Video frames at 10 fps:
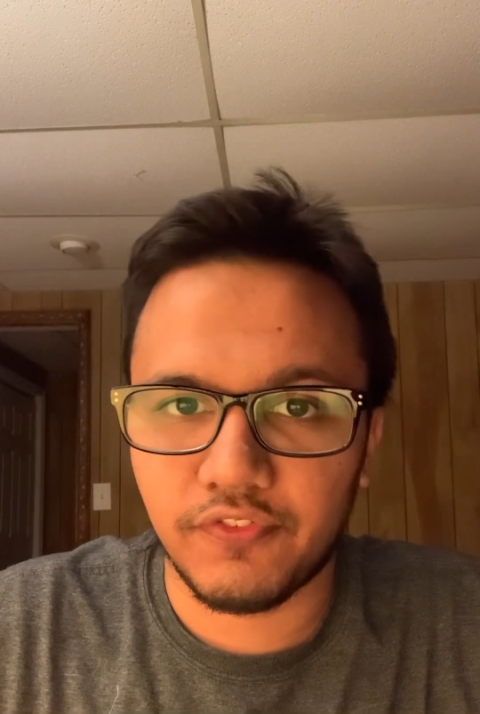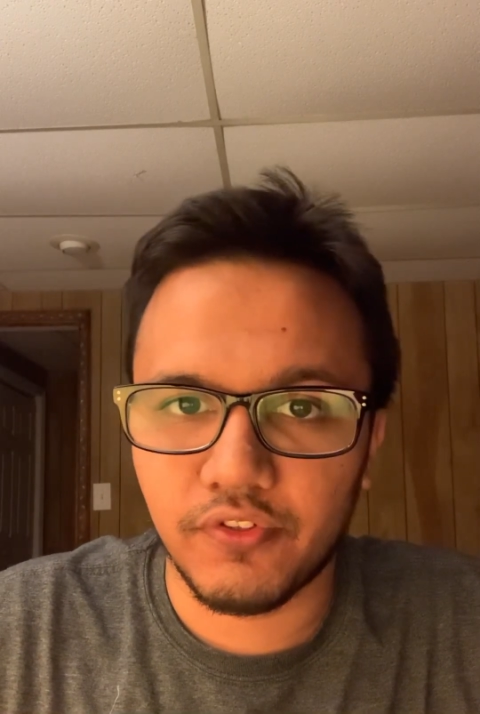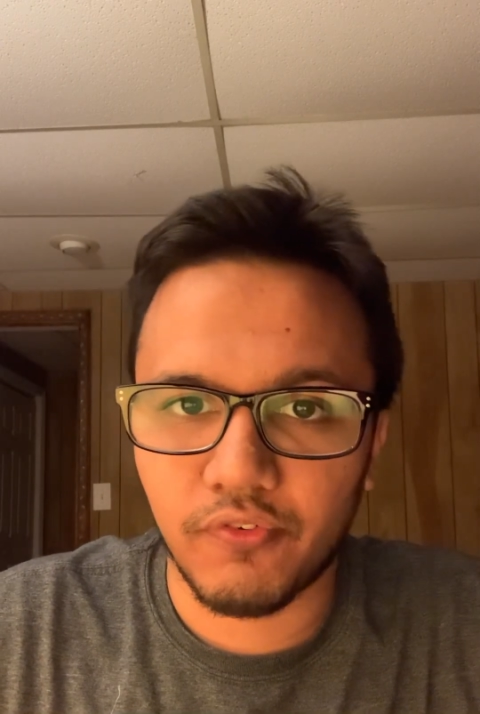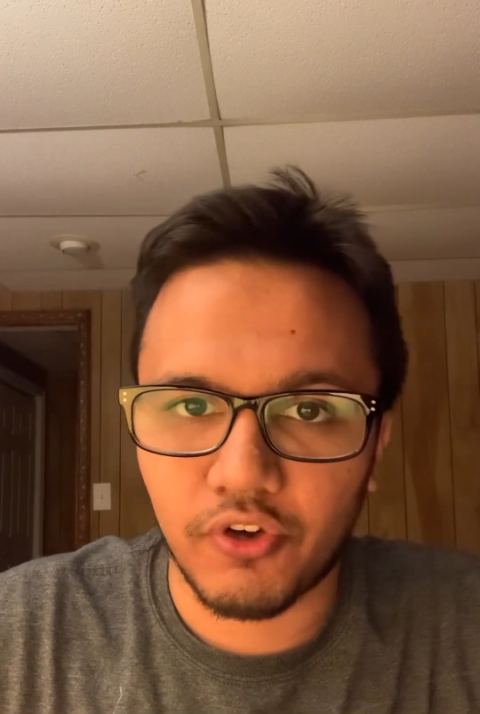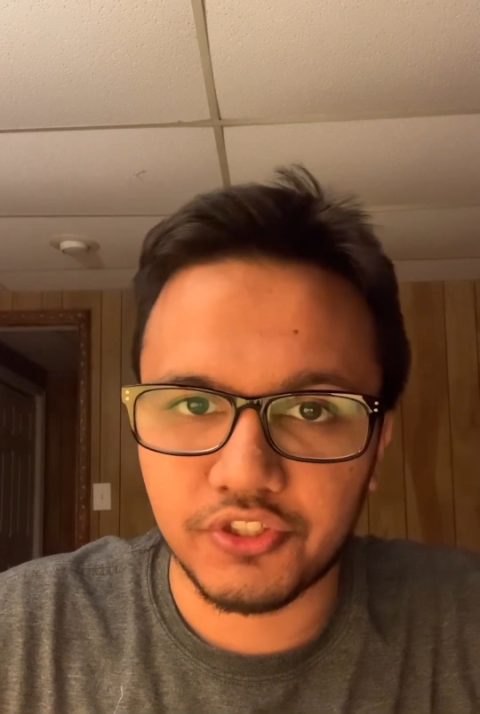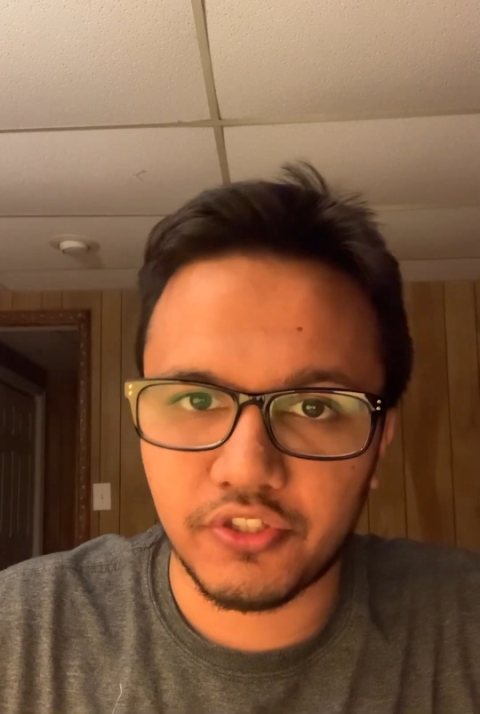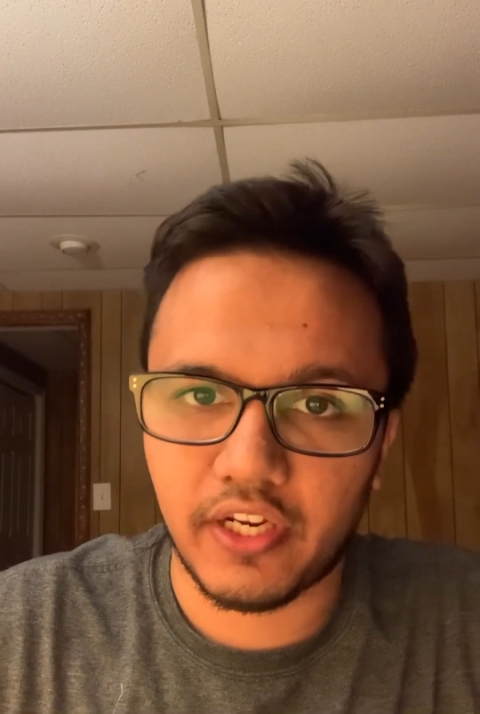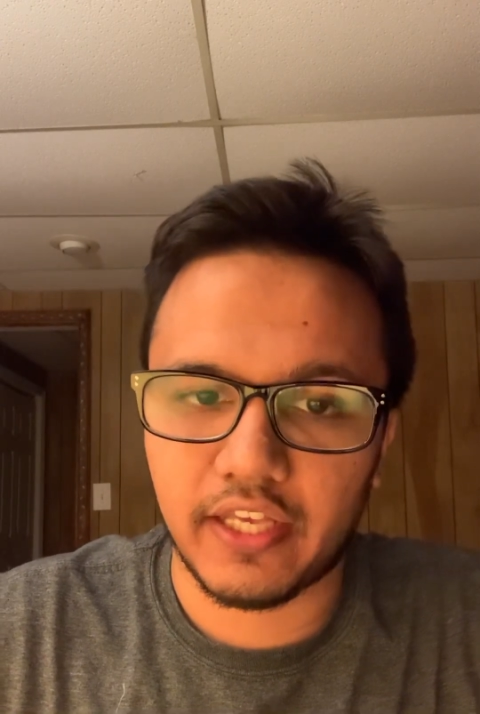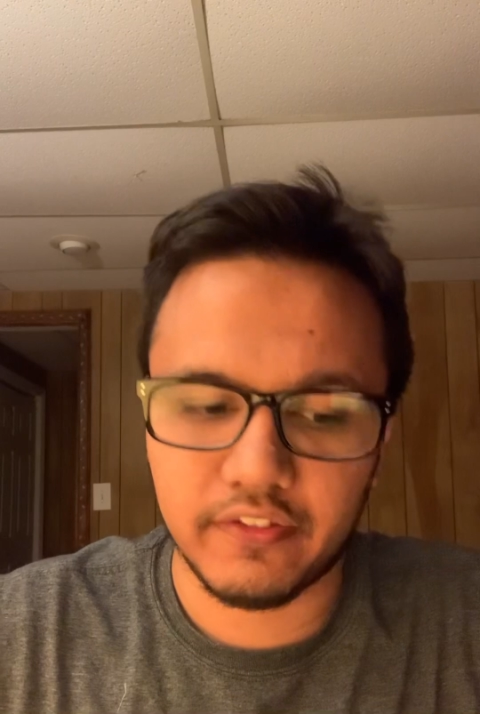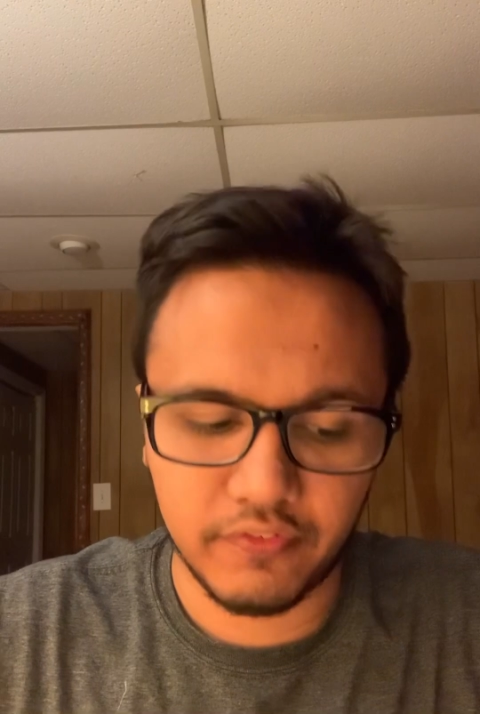you wash your
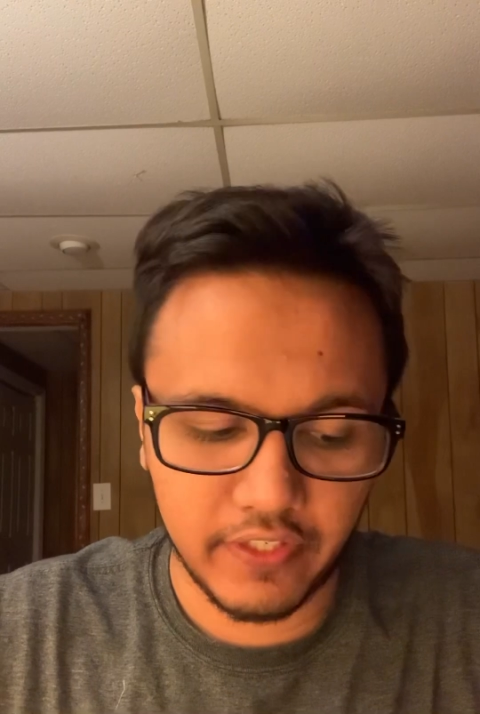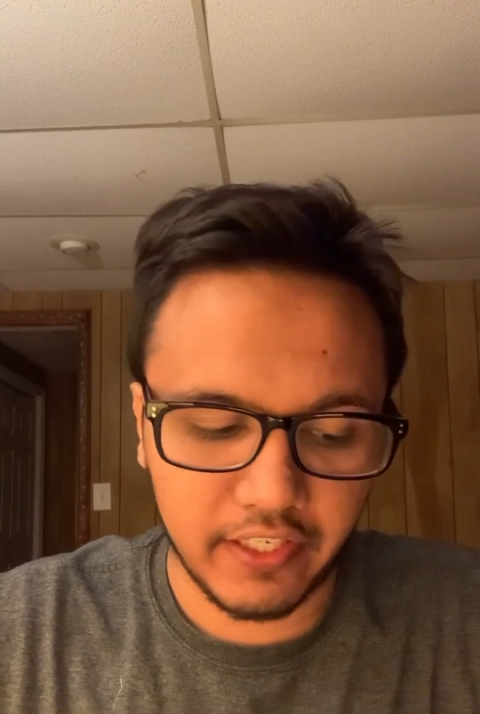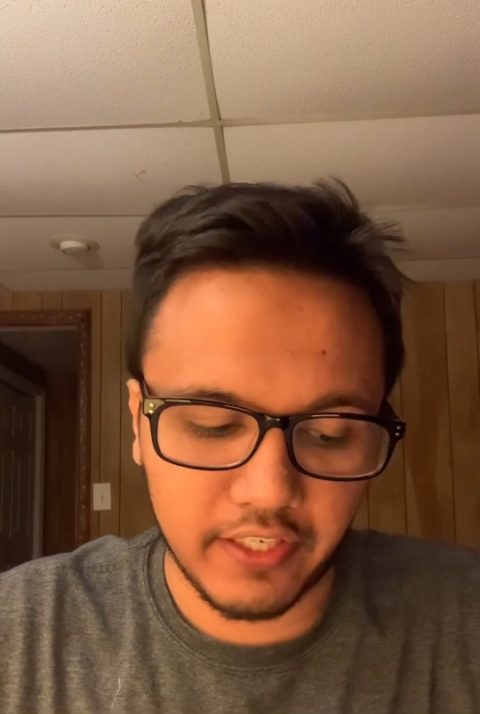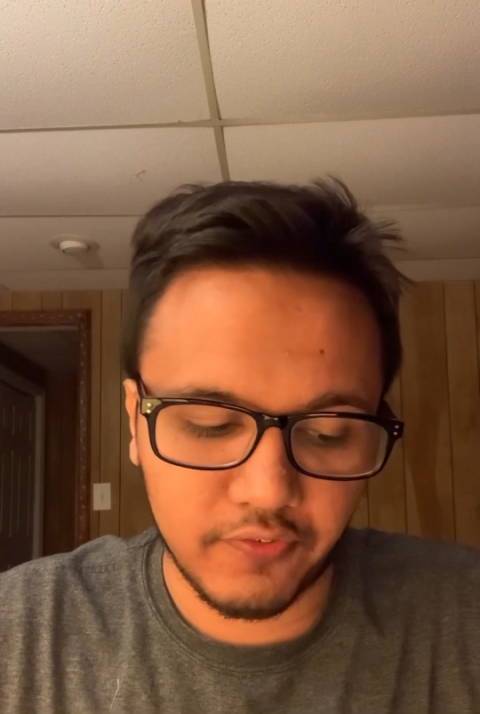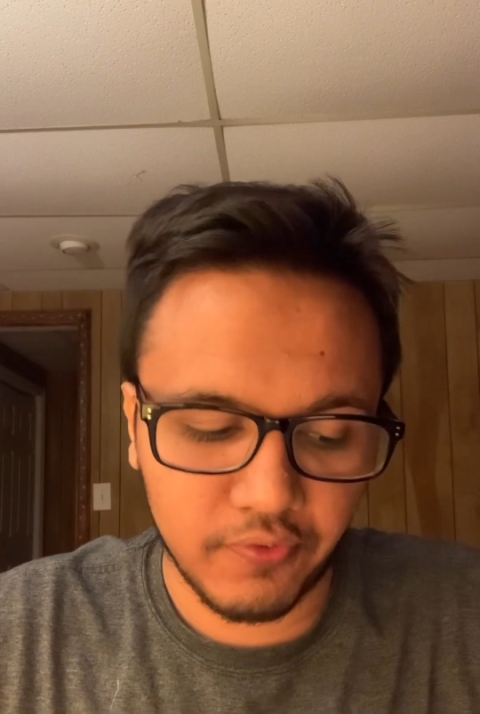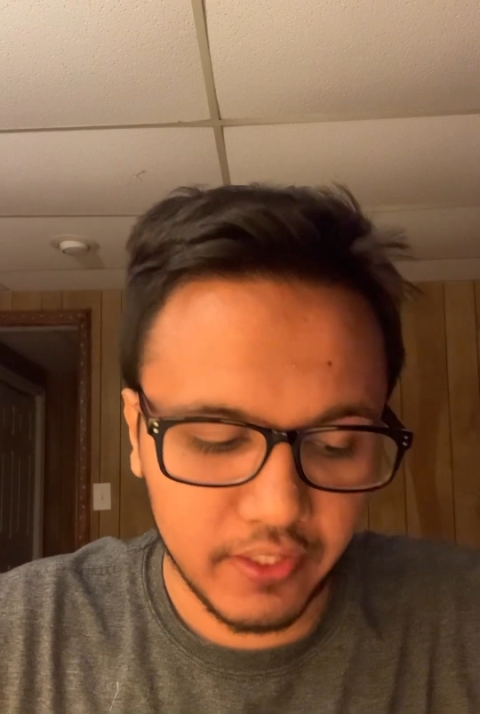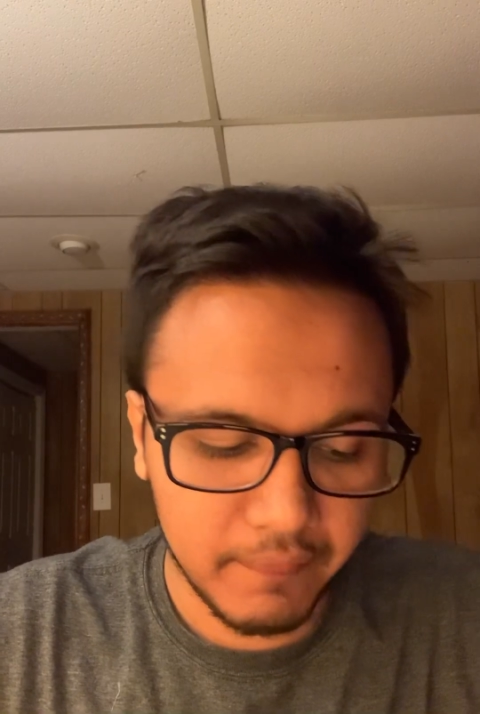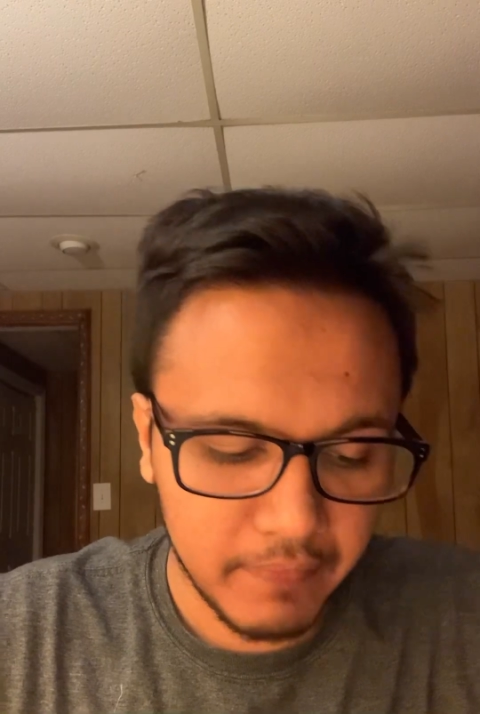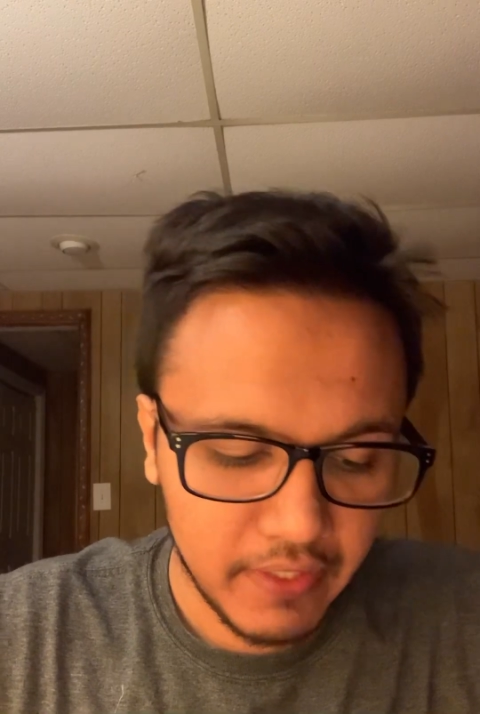hands very carefully.